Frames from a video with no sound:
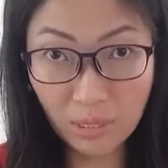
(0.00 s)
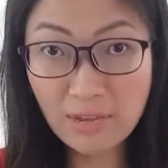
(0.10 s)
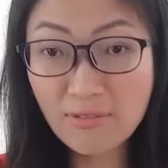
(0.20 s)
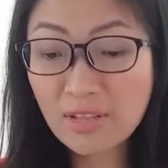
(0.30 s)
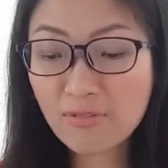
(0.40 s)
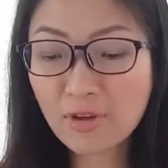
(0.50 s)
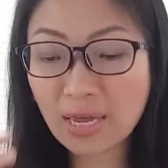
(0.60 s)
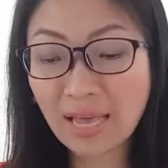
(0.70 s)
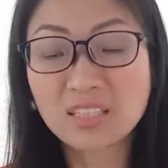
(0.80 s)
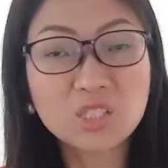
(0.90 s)
Even if you
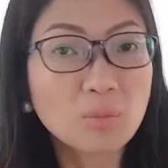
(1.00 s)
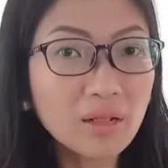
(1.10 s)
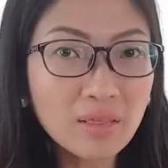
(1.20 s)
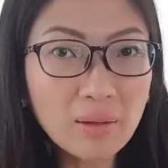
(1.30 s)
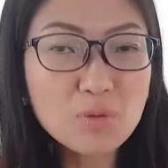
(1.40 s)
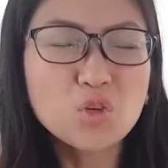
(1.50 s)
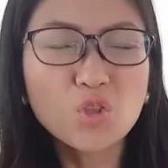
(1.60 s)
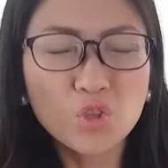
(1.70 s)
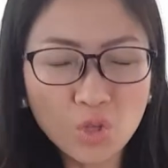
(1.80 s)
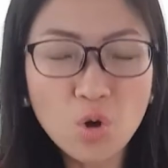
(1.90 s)
can't smell them, you
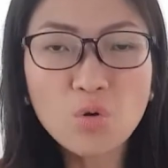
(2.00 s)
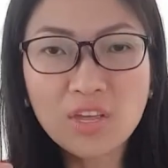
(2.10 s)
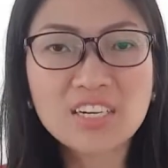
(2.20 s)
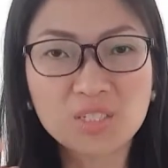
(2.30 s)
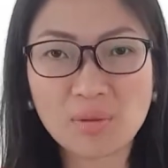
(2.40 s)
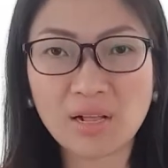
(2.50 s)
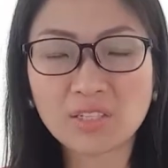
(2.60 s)
know their smell.